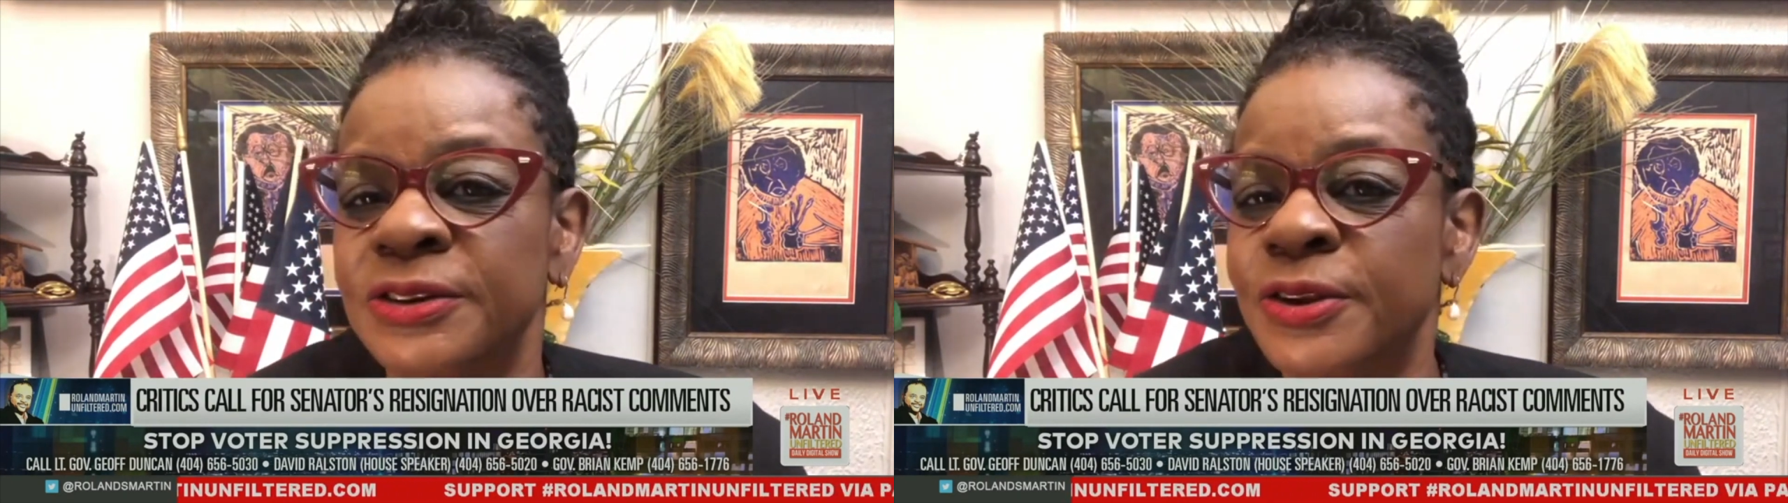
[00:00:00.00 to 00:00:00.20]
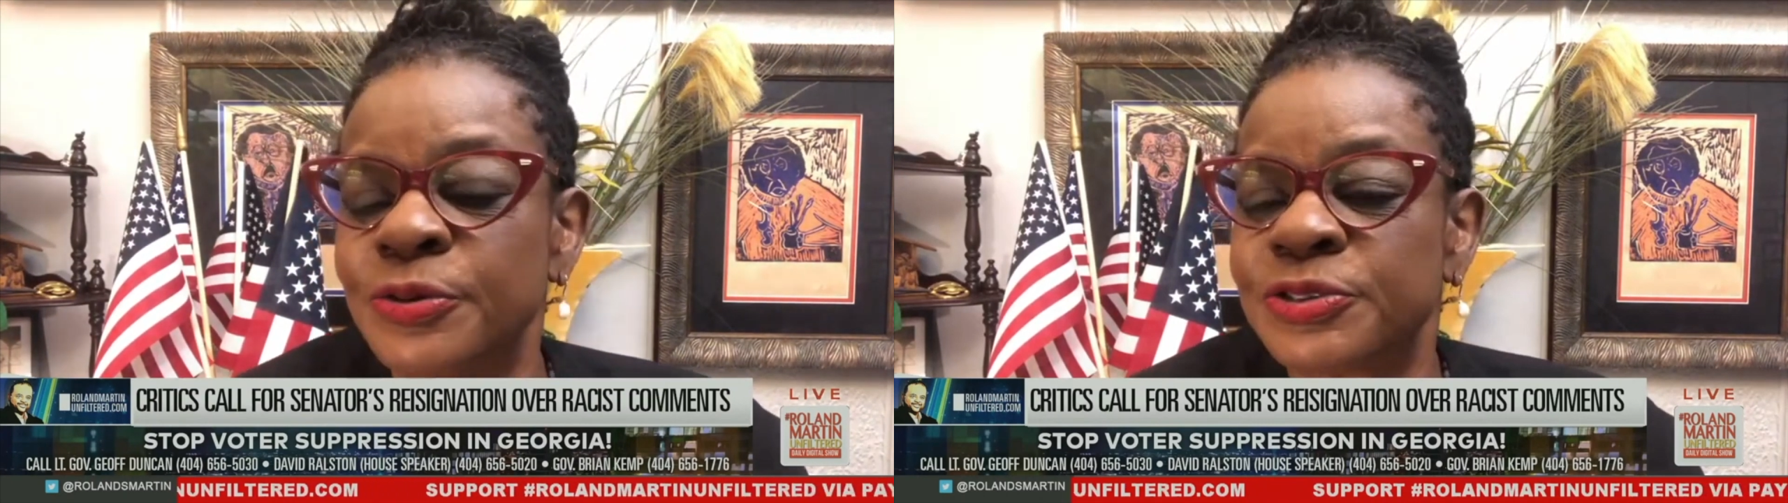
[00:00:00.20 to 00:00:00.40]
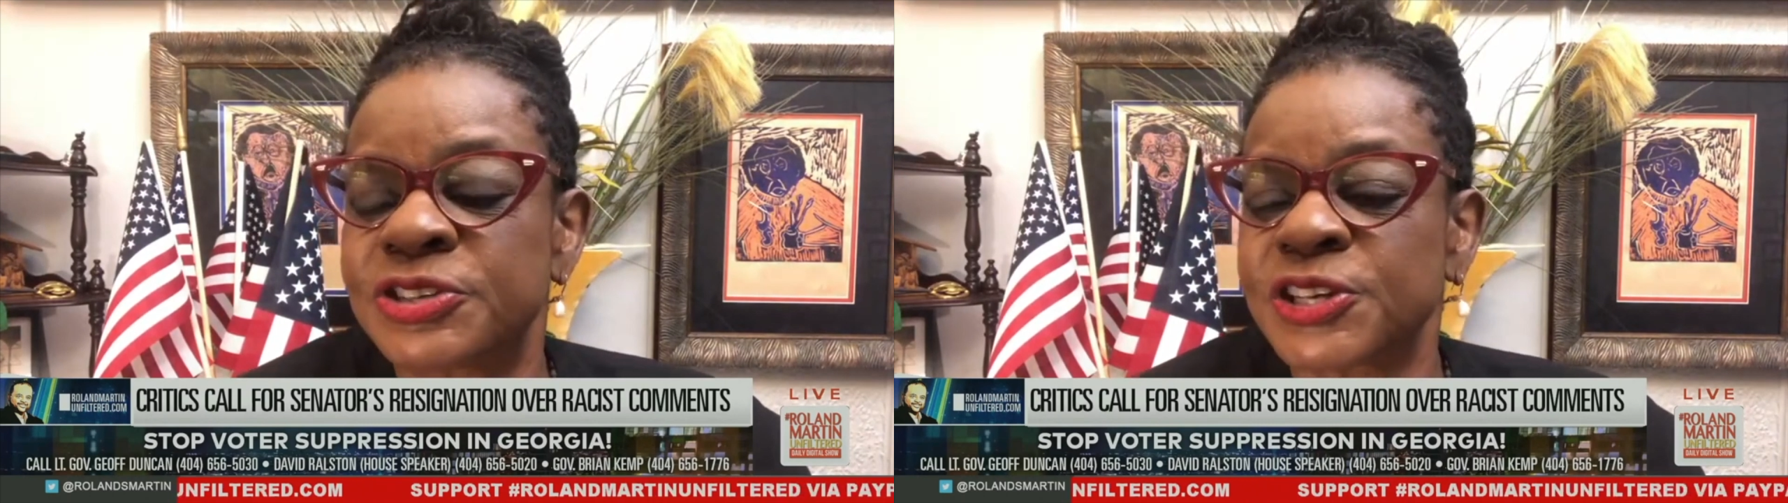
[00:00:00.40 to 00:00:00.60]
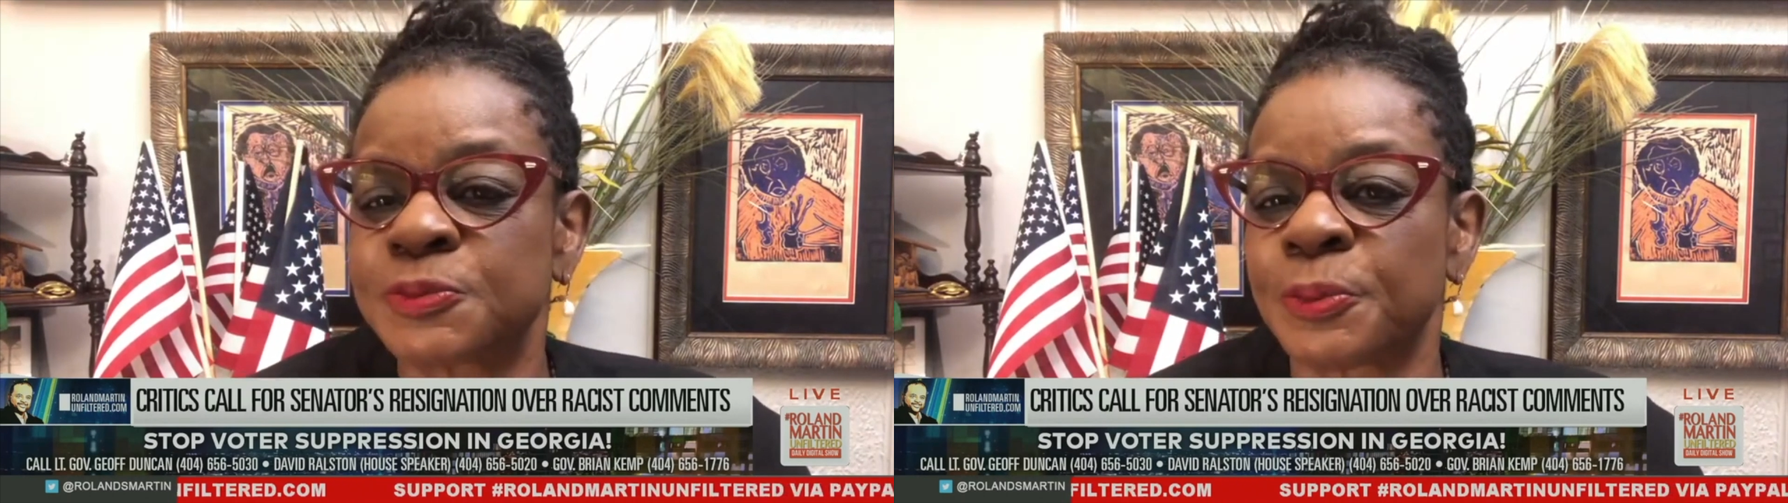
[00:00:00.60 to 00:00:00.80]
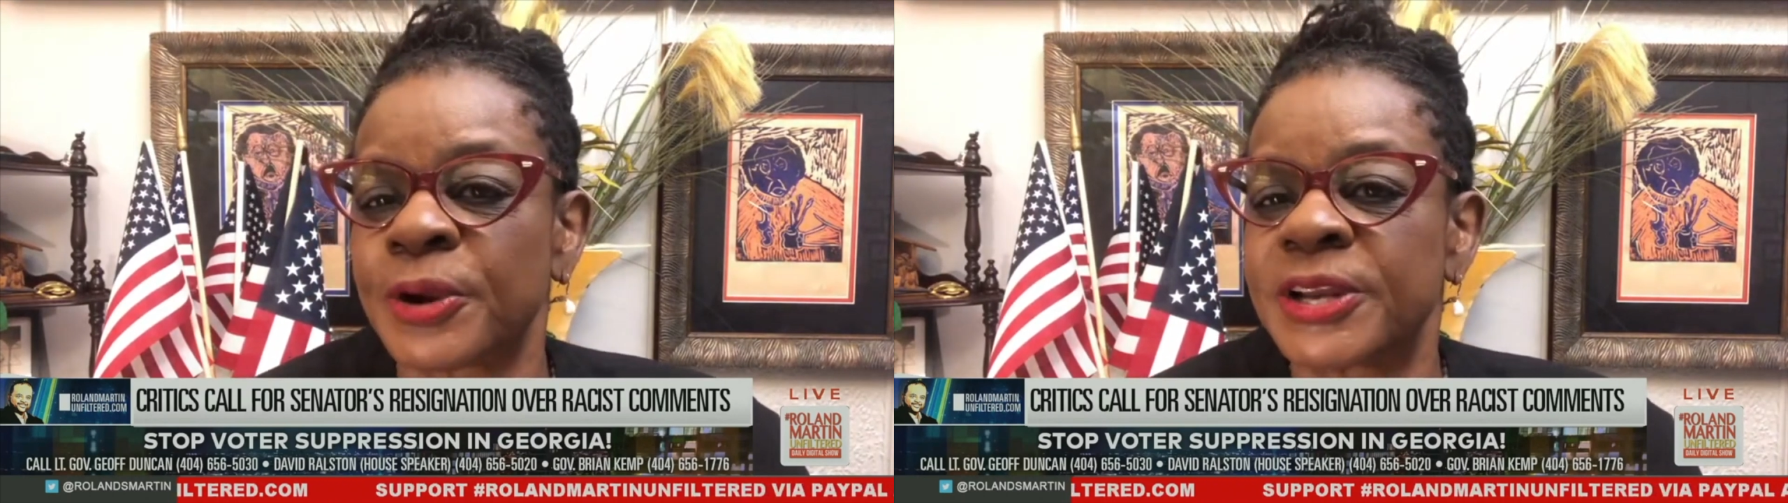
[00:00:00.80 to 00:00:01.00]
the noose
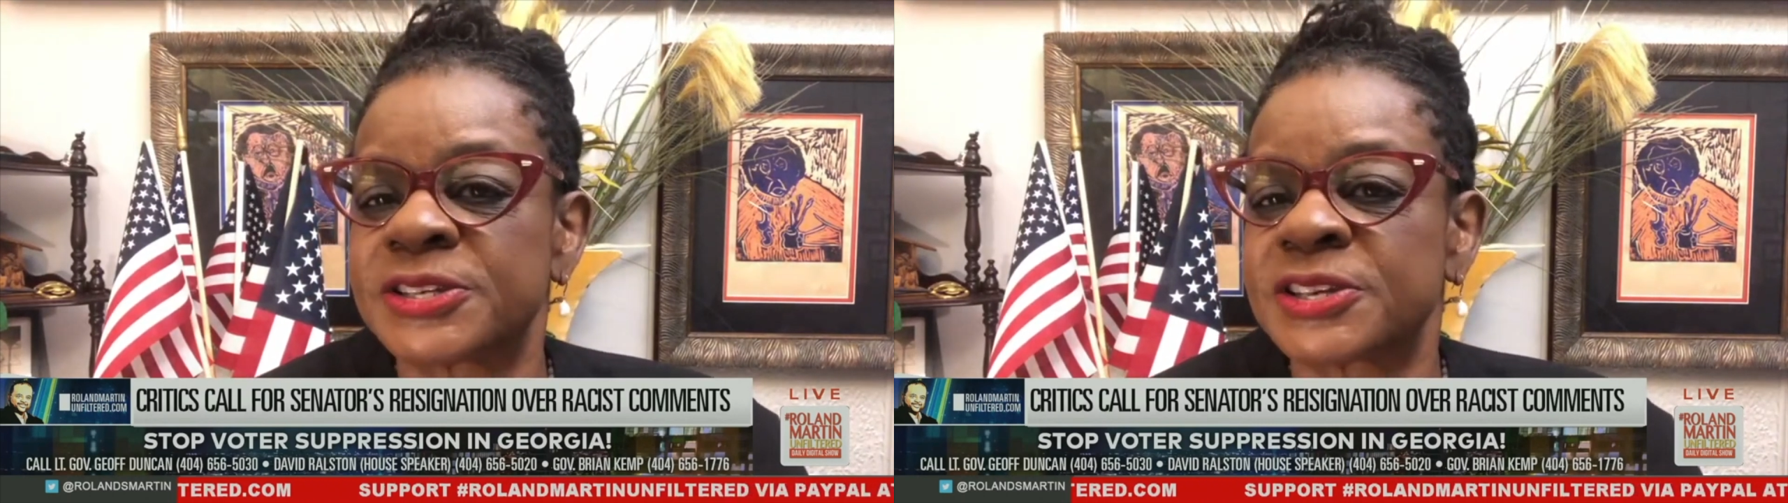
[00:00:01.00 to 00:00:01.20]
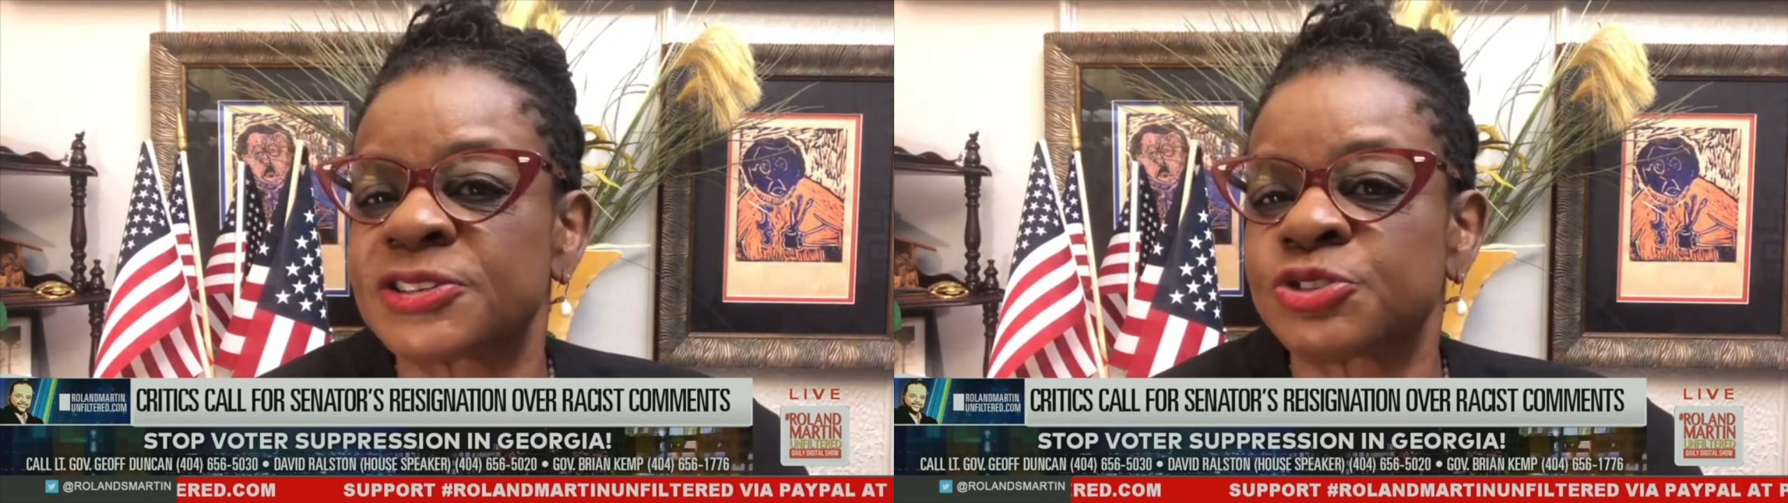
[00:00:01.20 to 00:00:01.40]
just brings it